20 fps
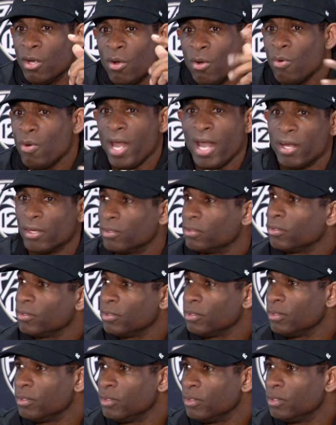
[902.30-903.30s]
who else
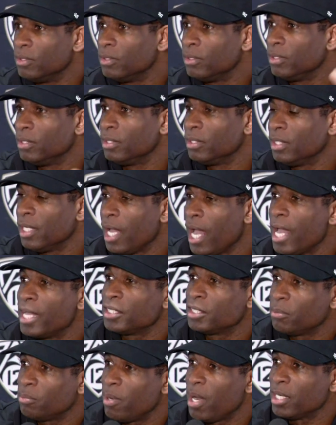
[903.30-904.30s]

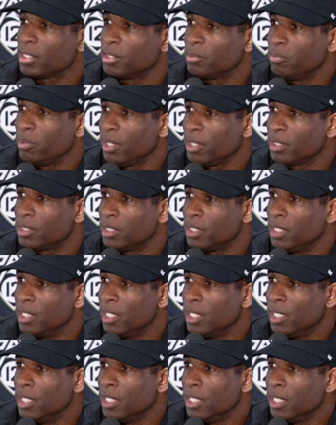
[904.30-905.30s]
has the possibility
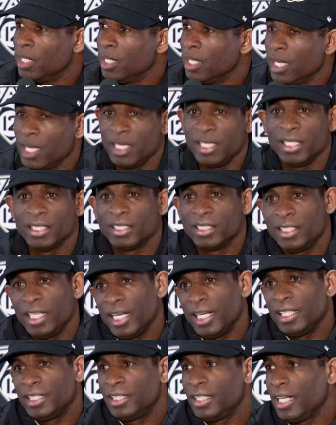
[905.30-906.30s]
if the
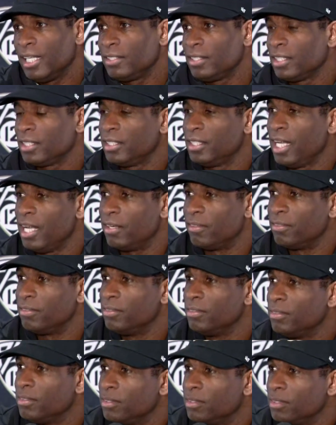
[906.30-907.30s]
city sells itself,
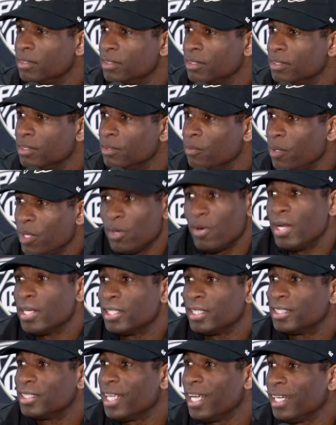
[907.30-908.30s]
we don't
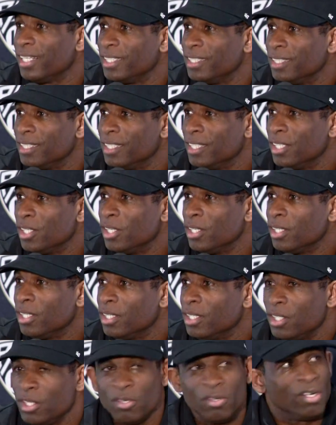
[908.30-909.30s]
have to sell it.
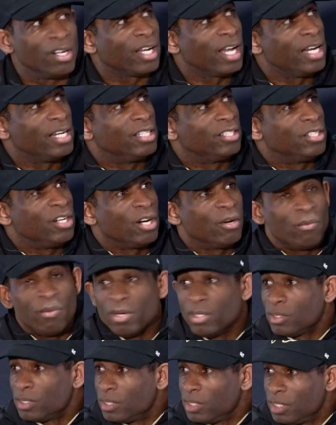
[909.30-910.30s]
You look out the darn
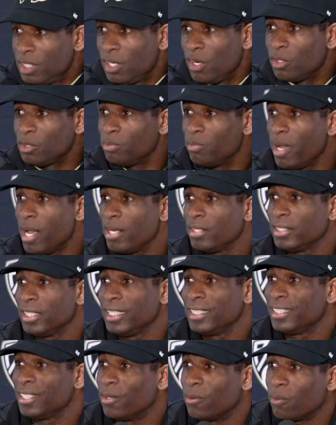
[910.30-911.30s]
windows and see those mountains,
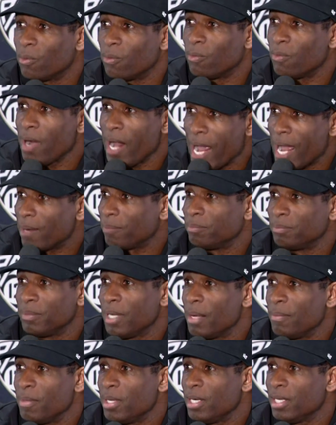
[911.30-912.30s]
it's a wrap.
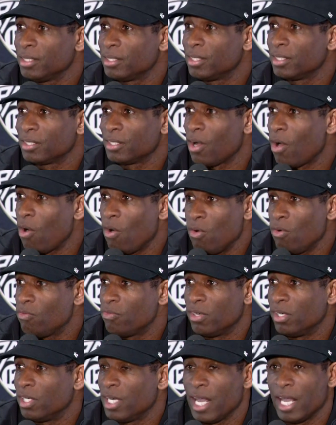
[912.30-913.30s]
I mean, this is
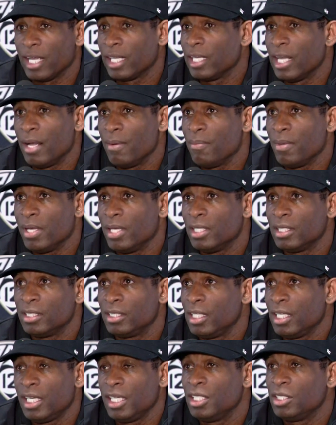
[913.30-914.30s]
over. Like, I mean, the
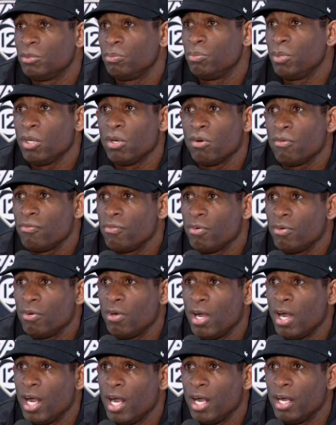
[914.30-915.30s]
city is
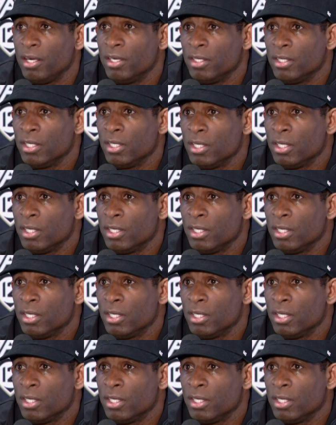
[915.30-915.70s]
beautiful, uh,